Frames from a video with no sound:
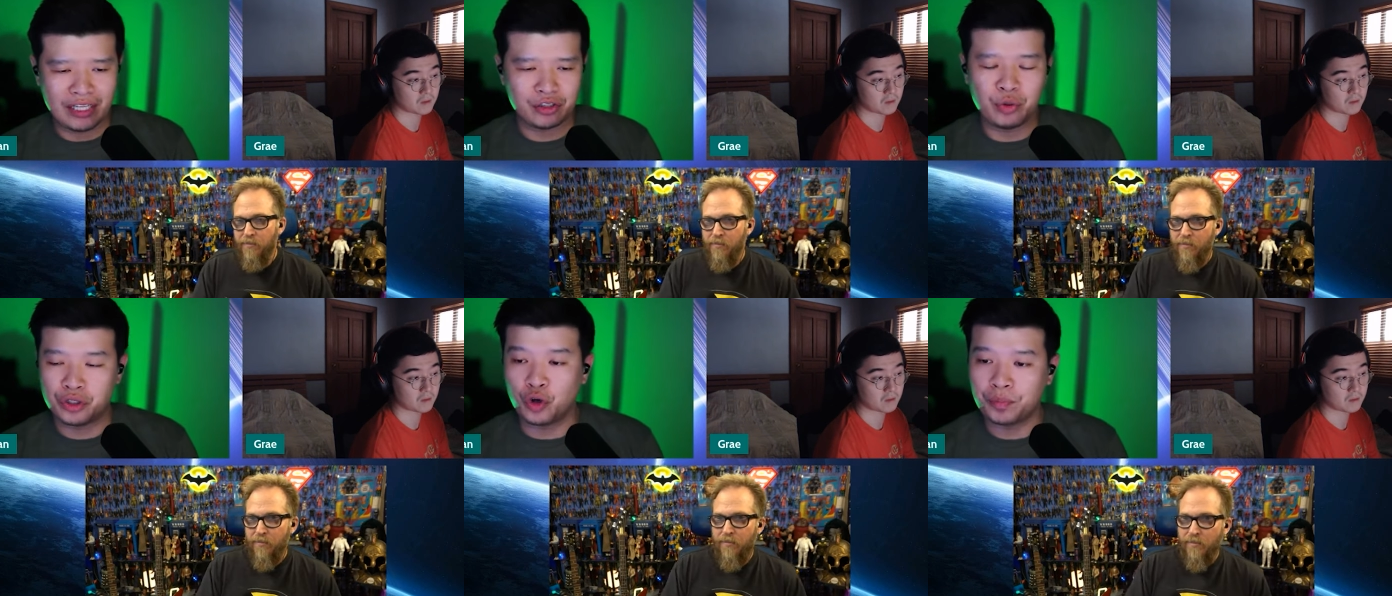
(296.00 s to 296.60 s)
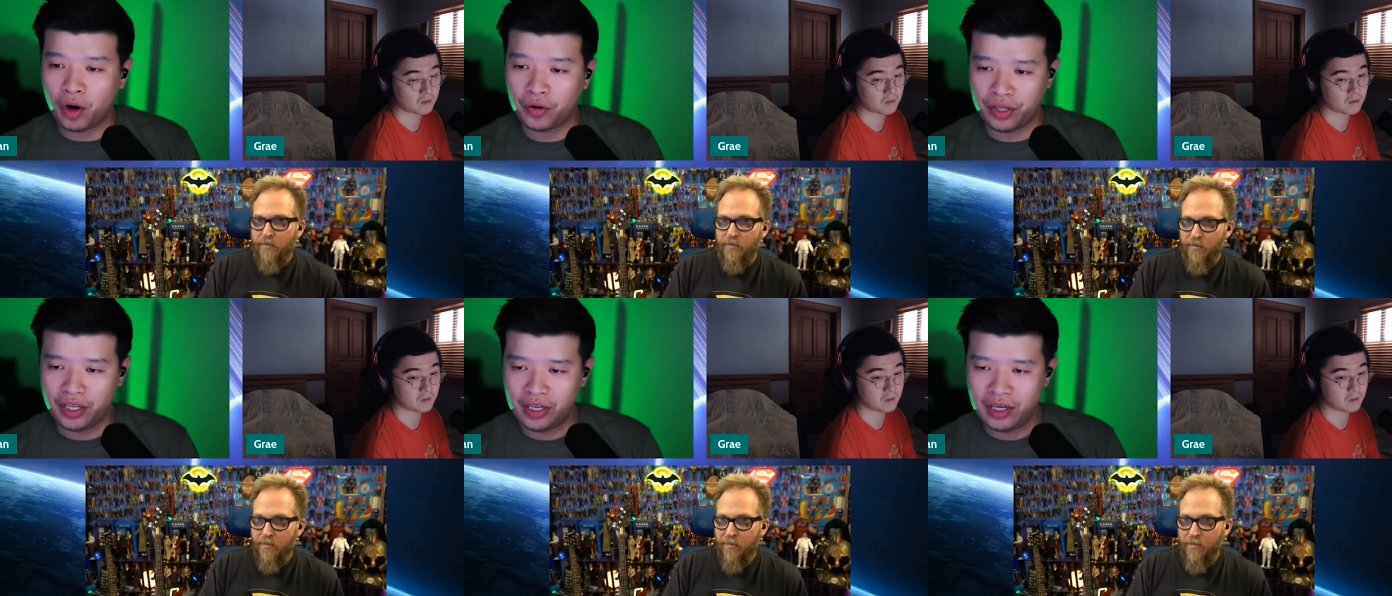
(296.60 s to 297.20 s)
Speaker 1: to a third party.
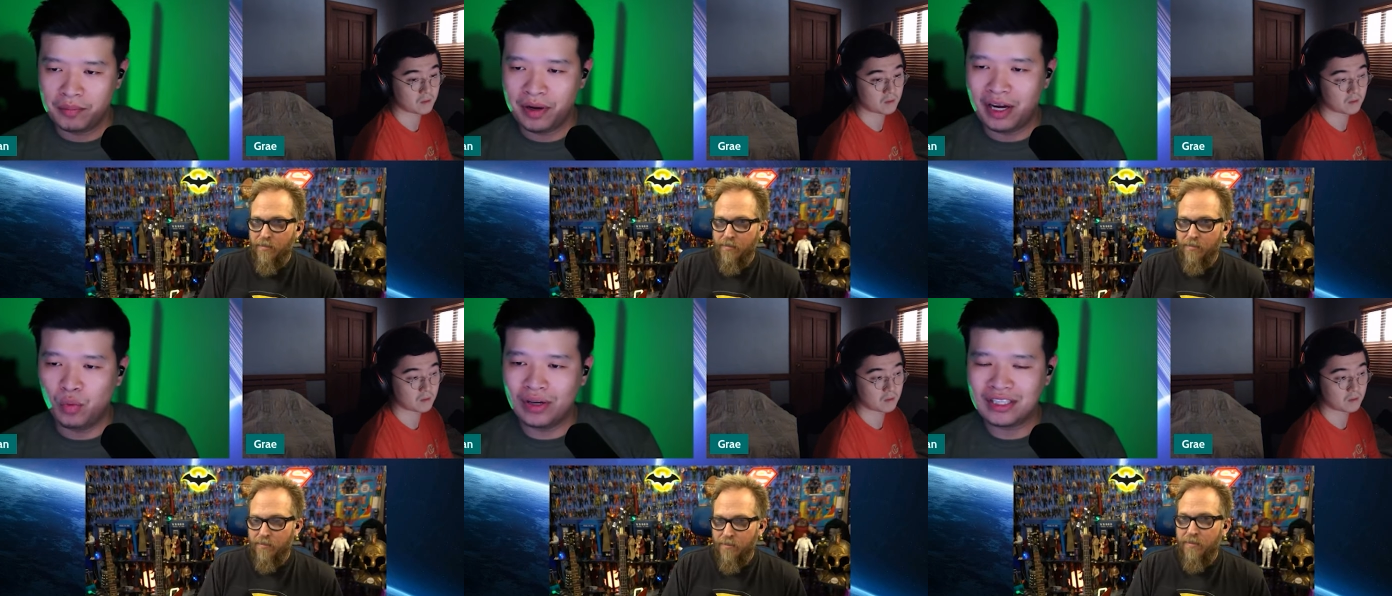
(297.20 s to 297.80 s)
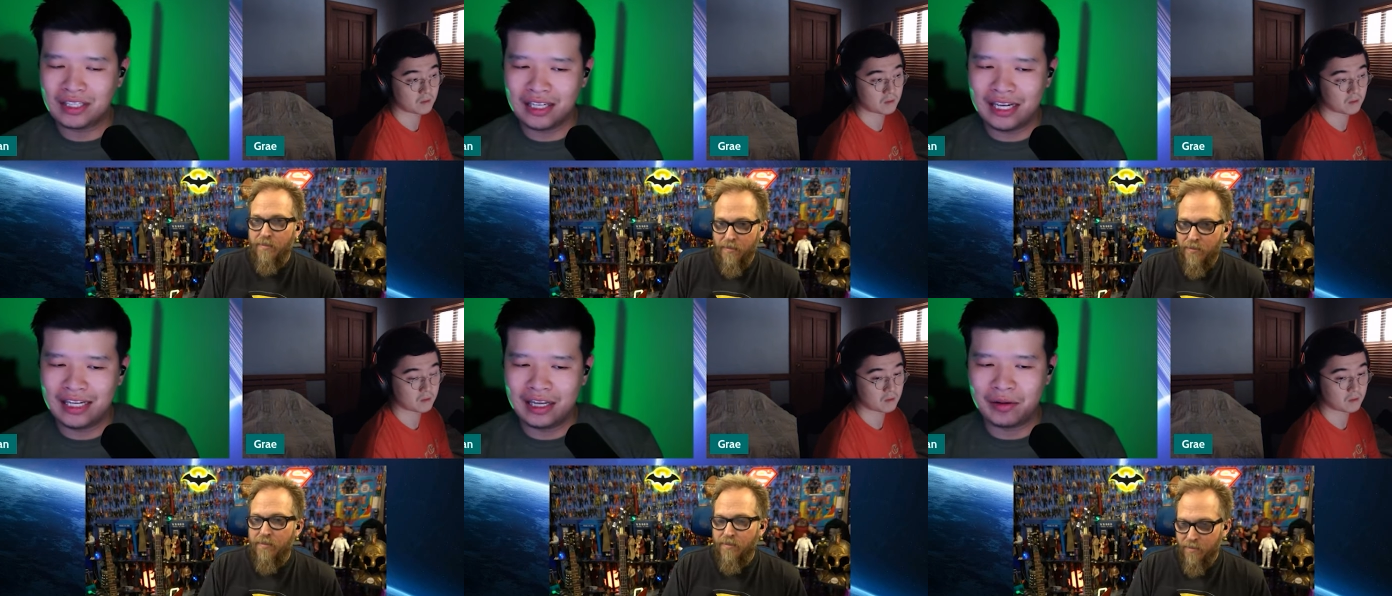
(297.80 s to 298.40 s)
But it wasn't it
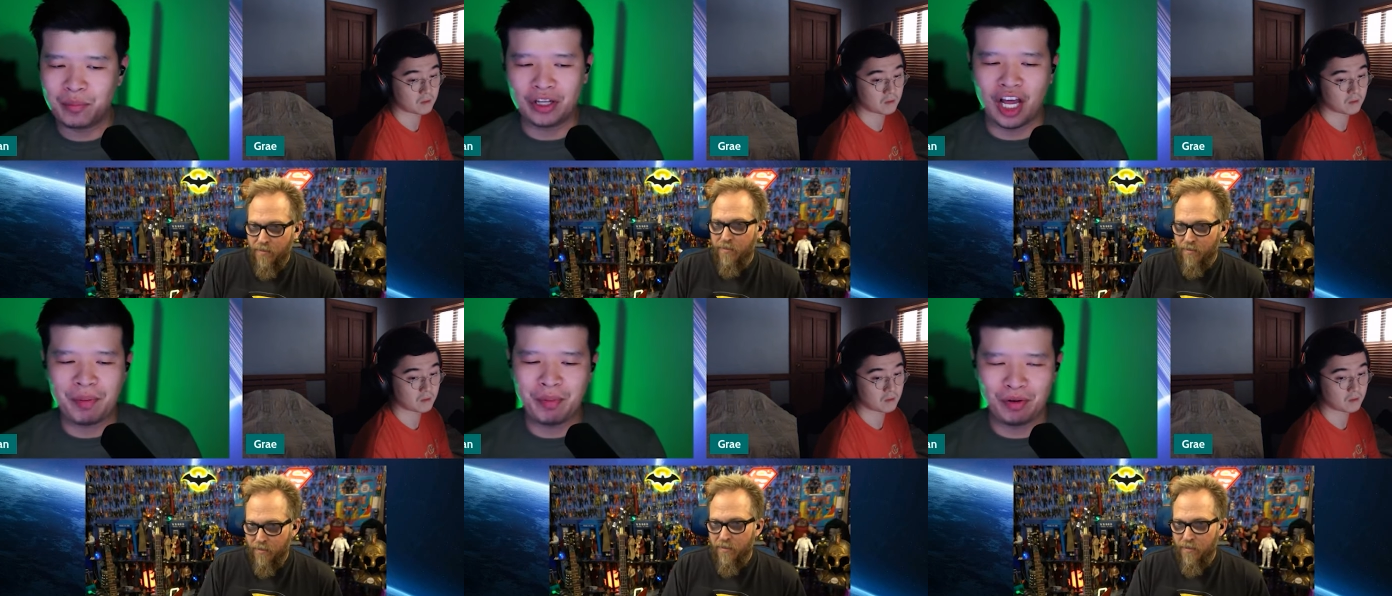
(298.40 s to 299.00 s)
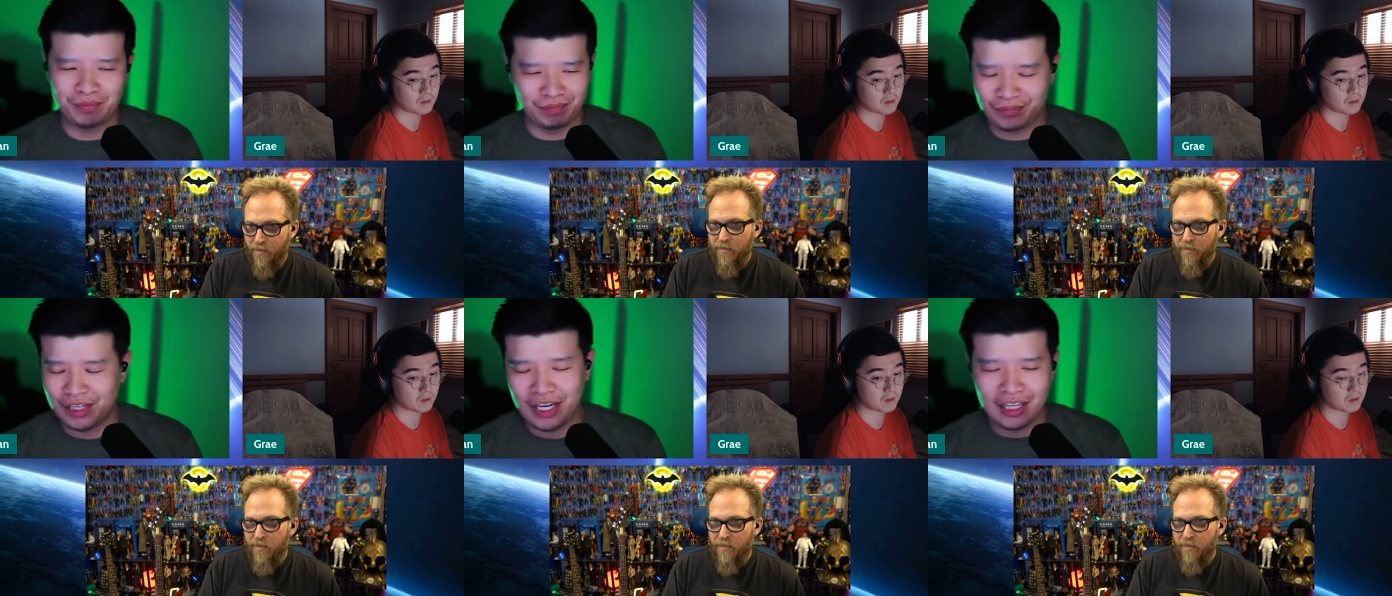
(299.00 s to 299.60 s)
uh, but a lot of people
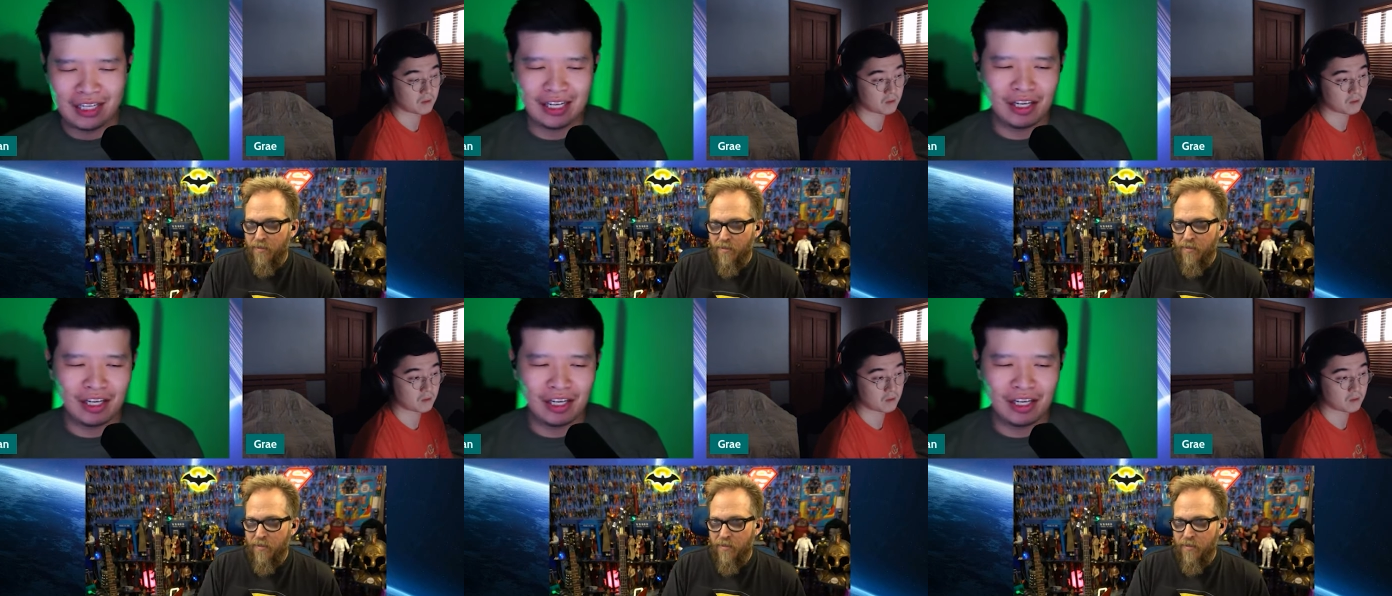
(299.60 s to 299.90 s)
like